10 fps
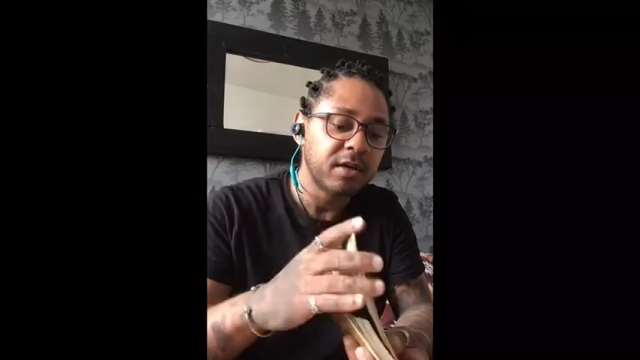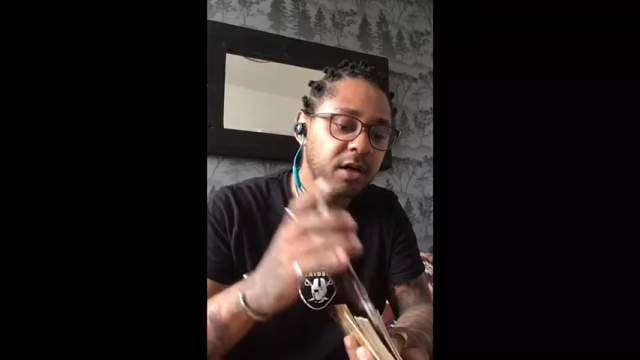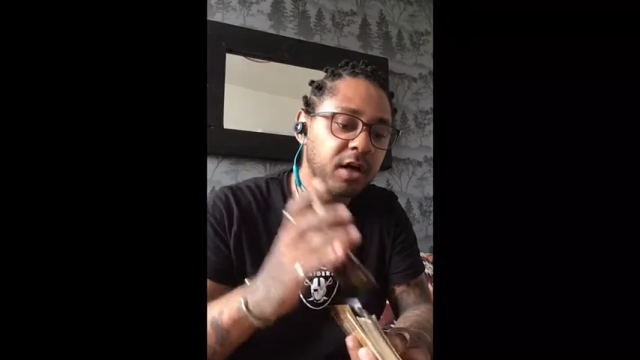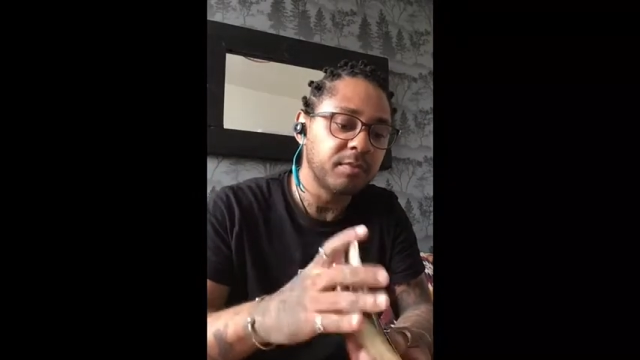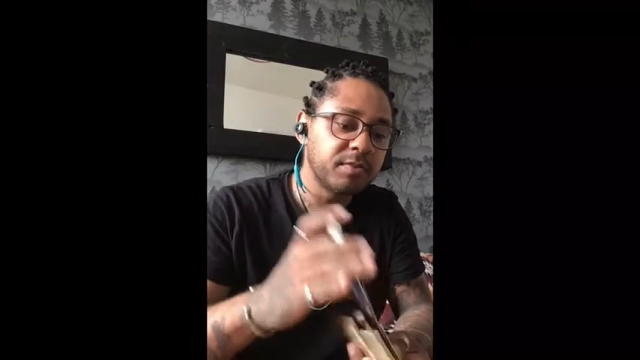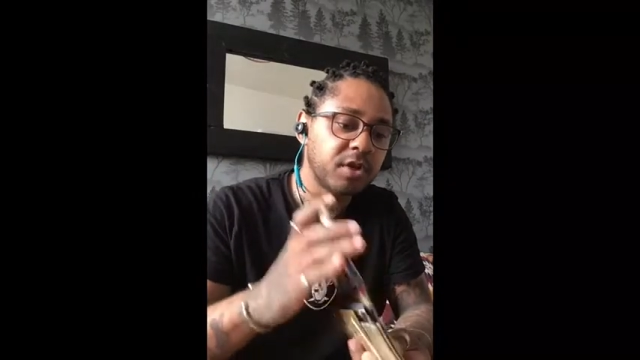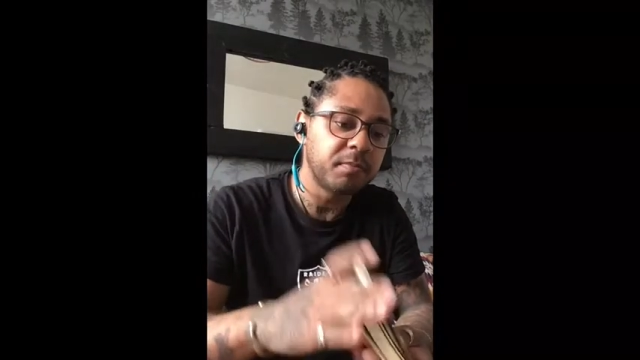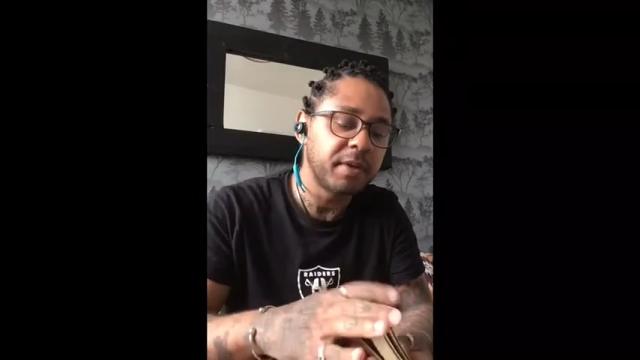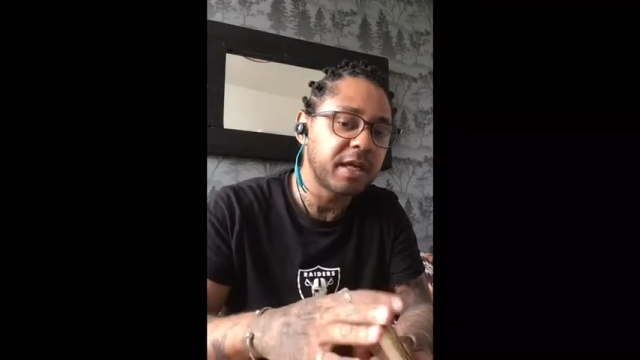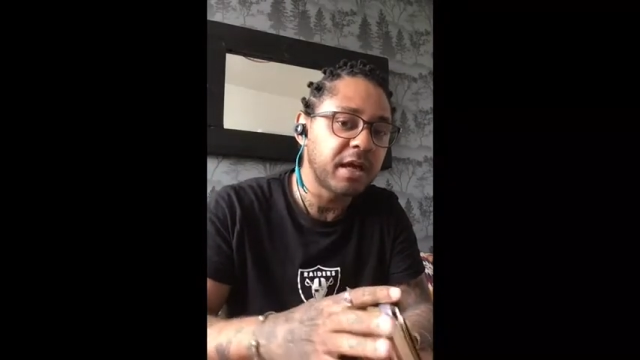So
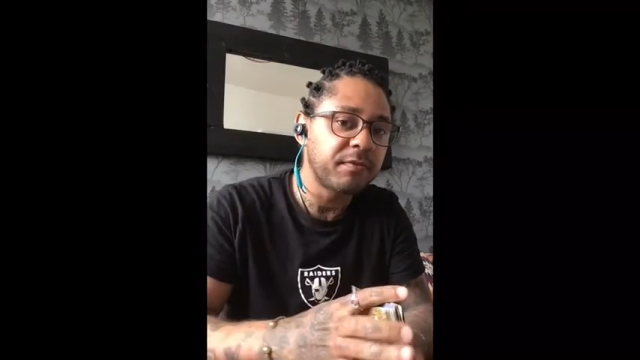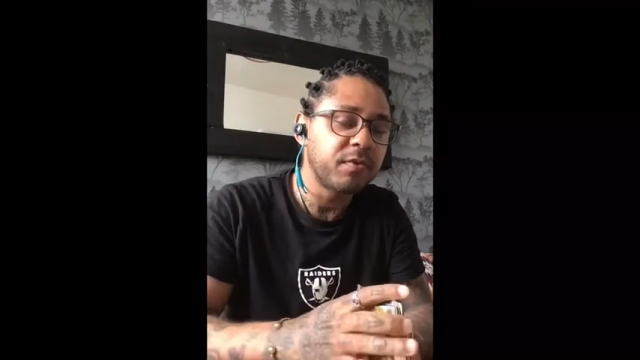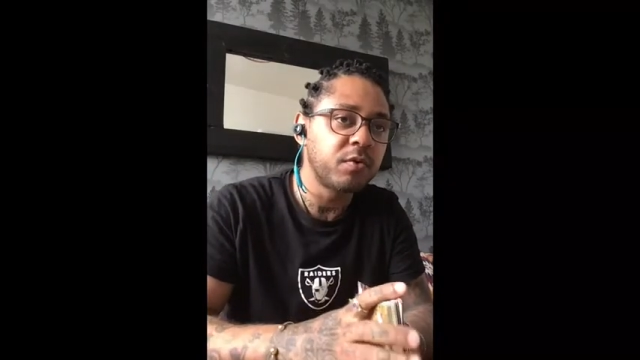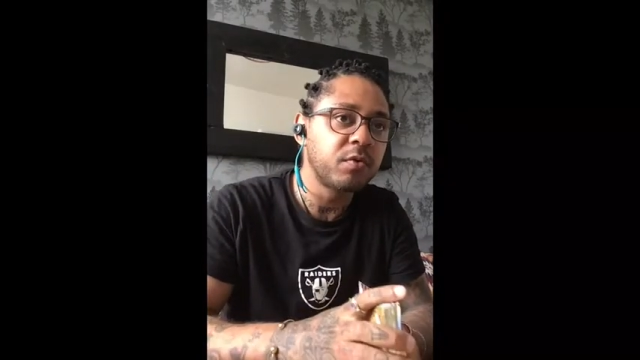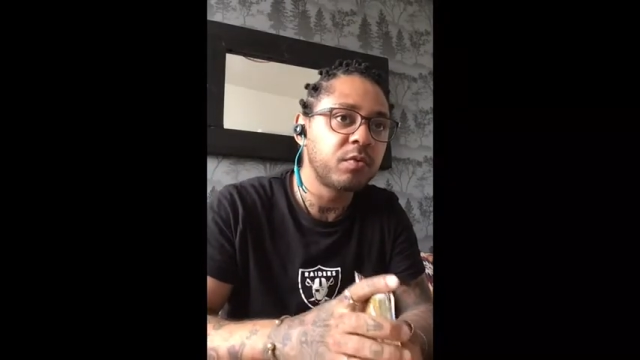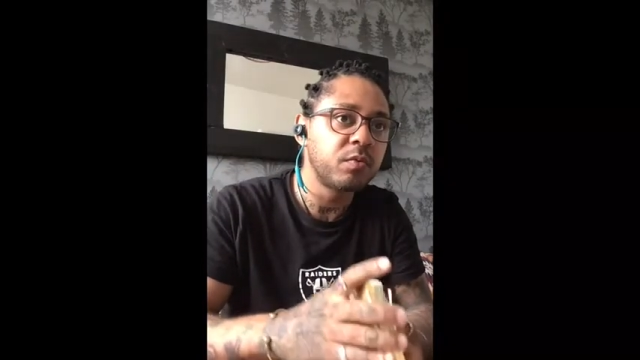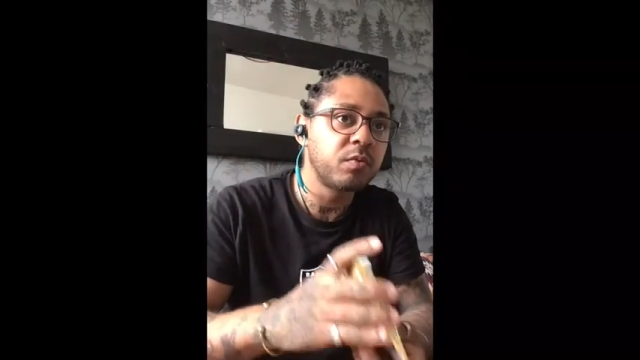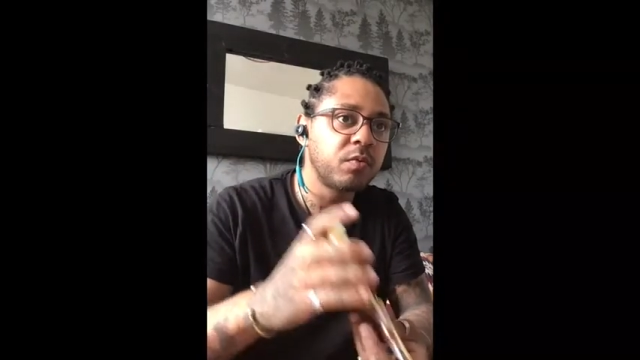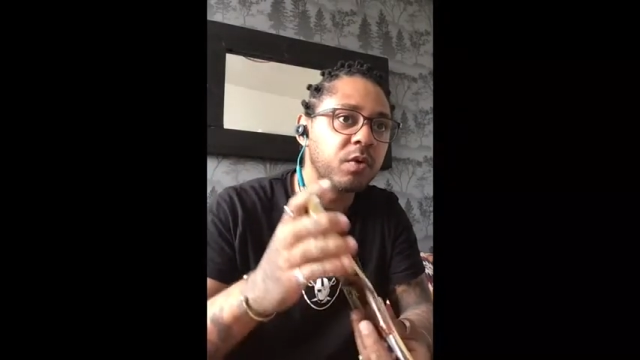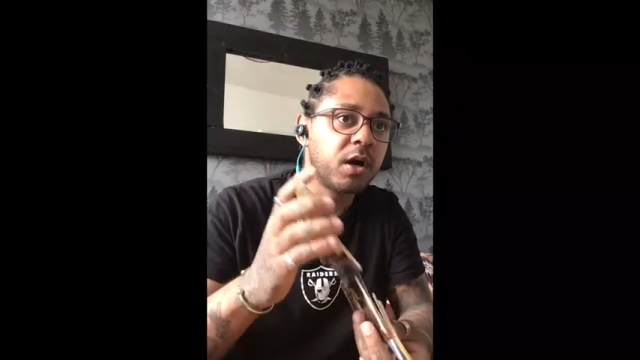be careful,
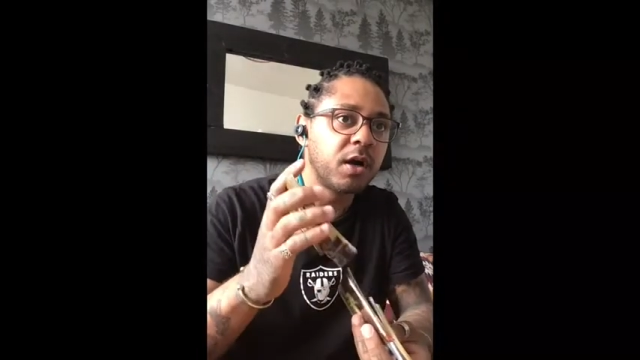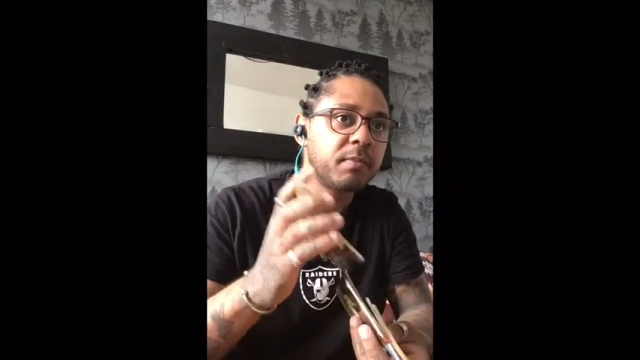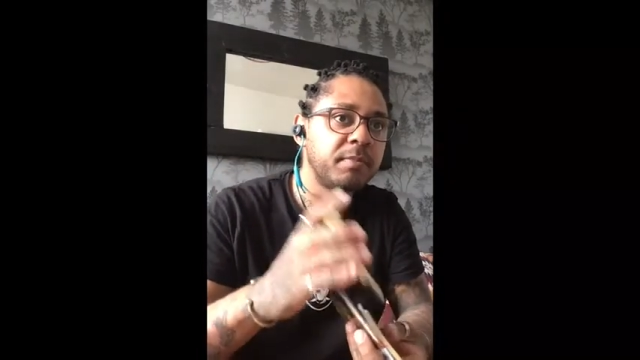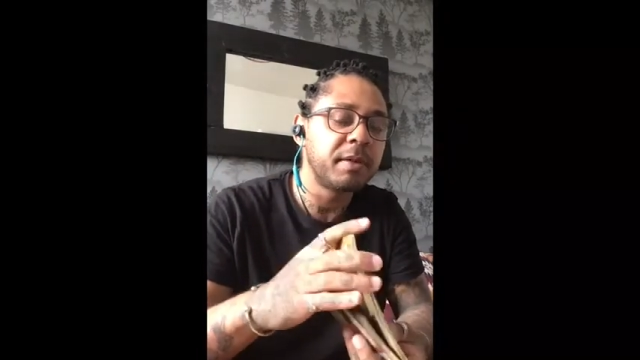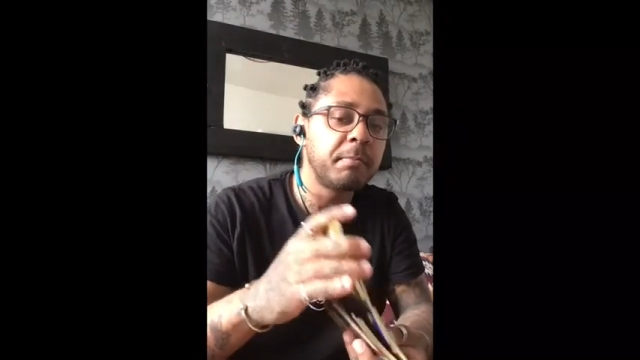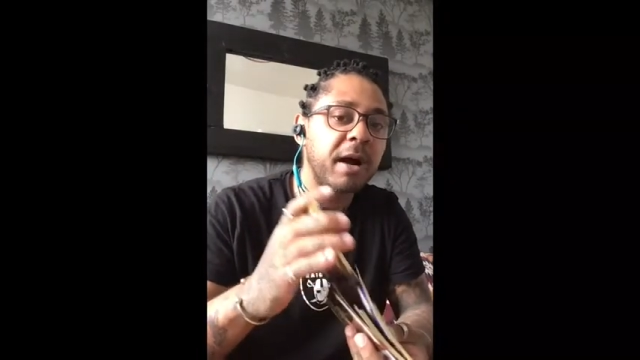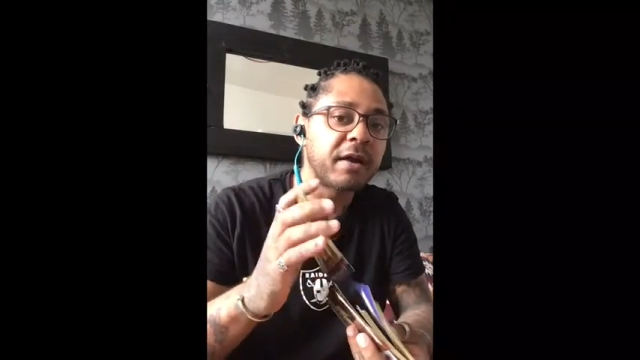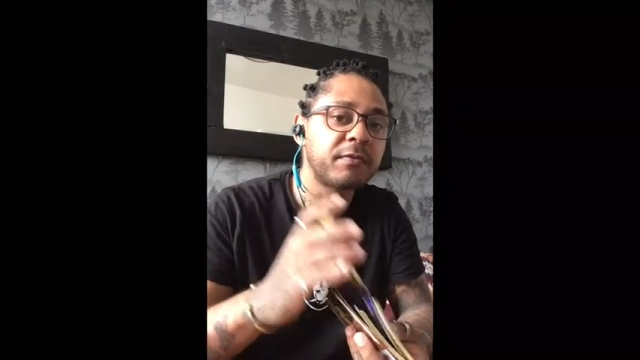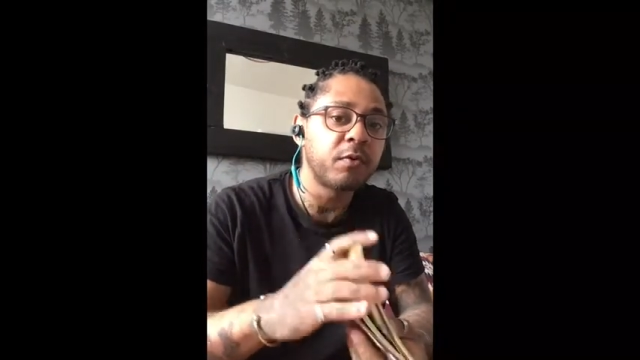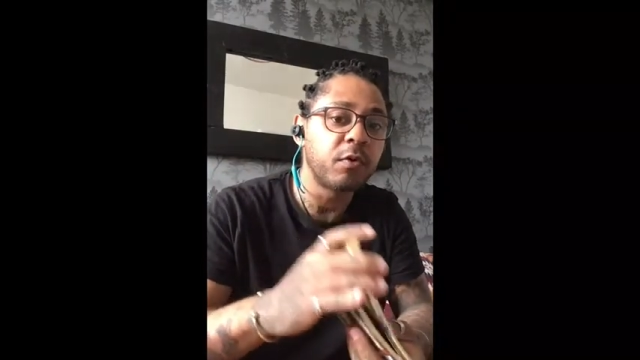be
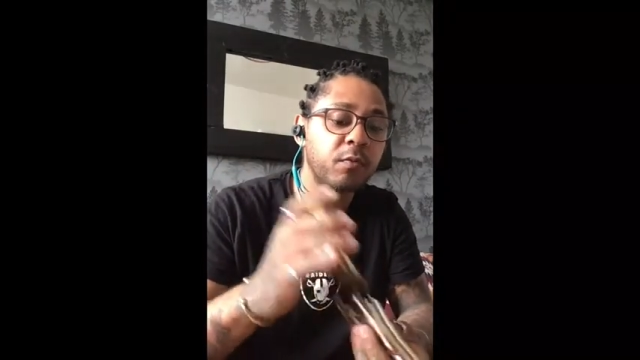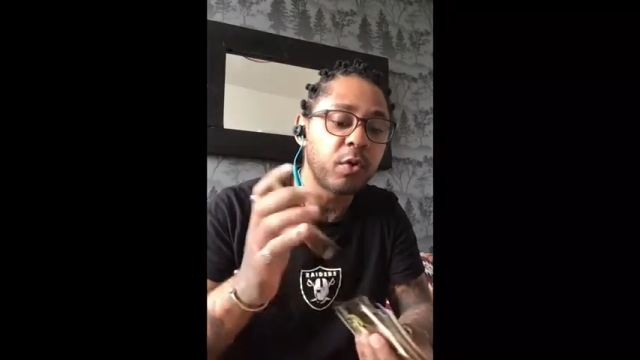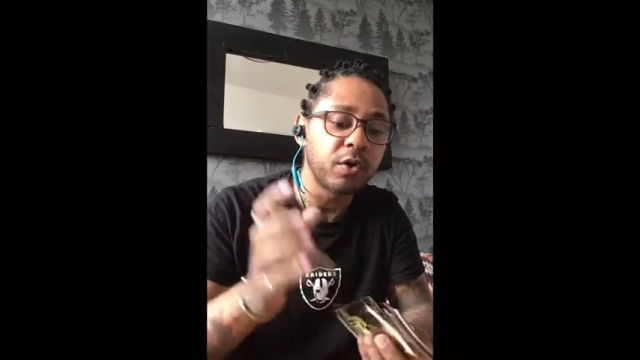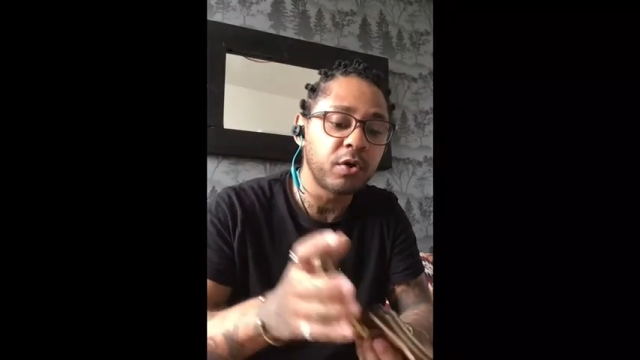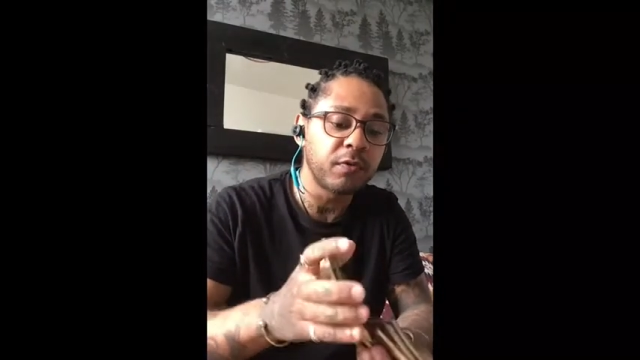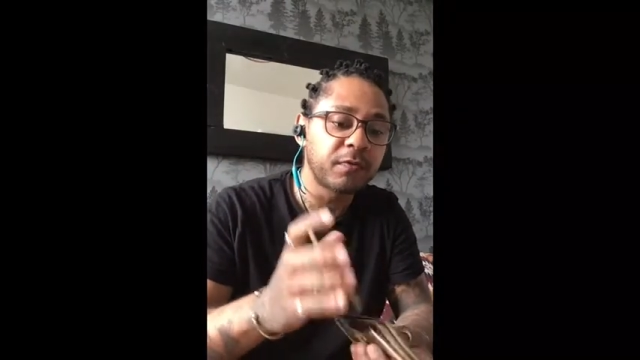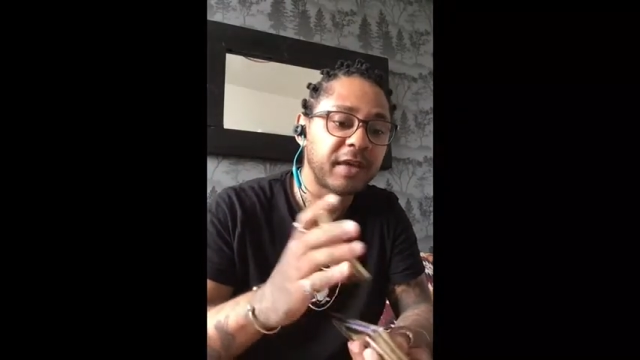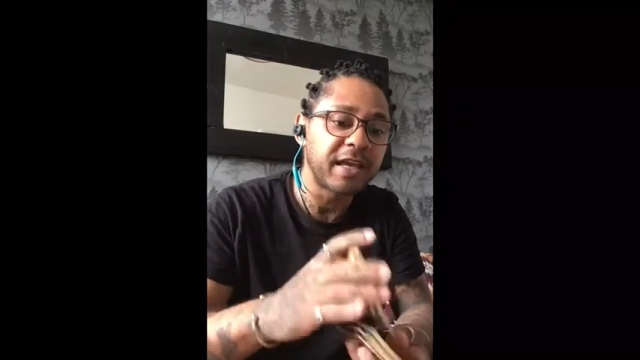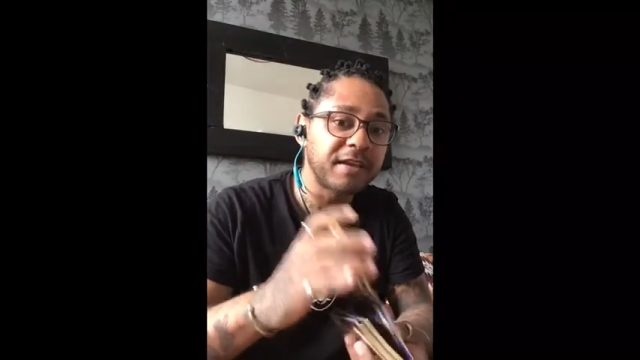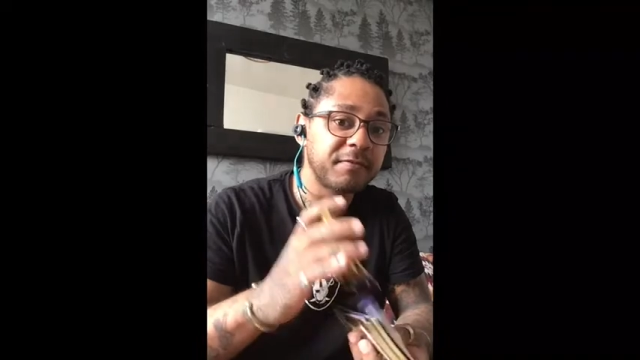mindful of what you're
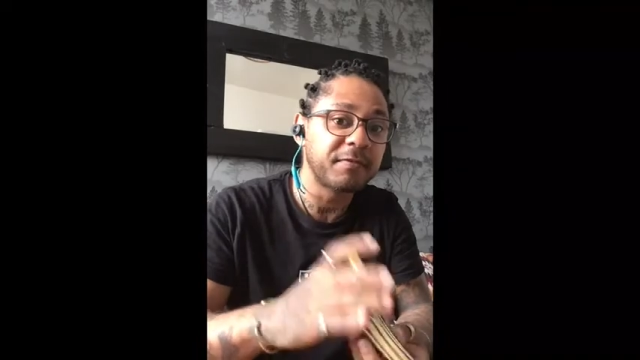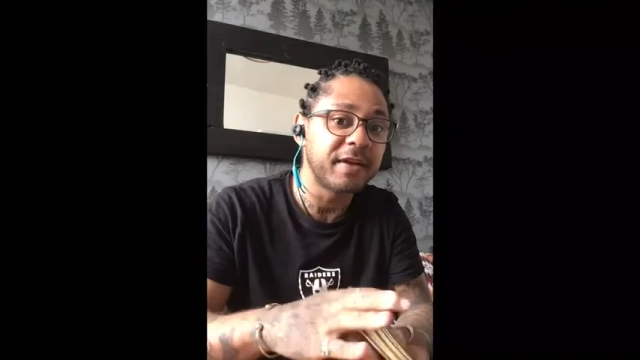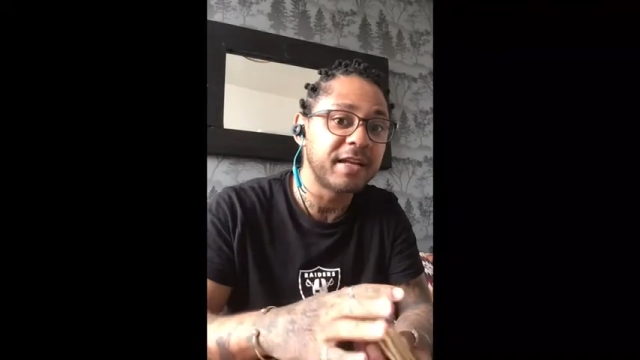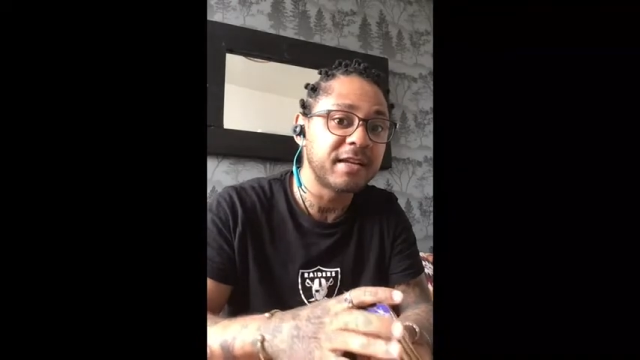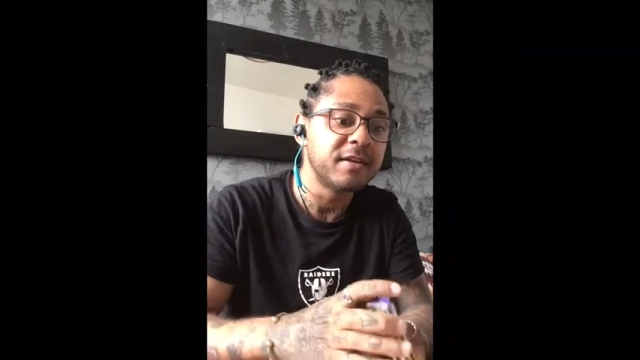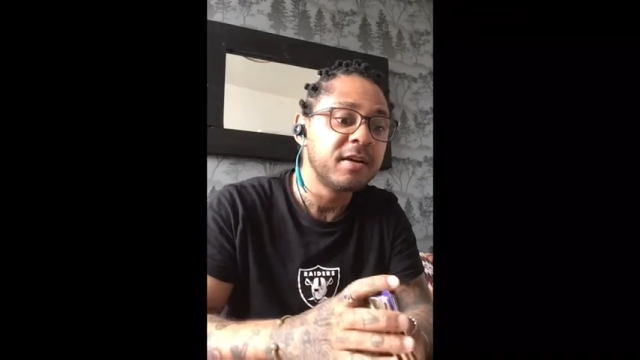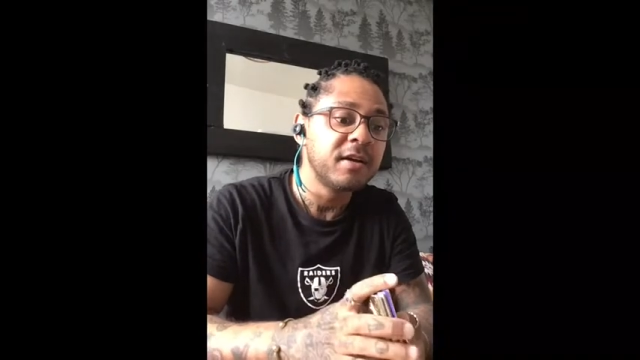thinking and feeling,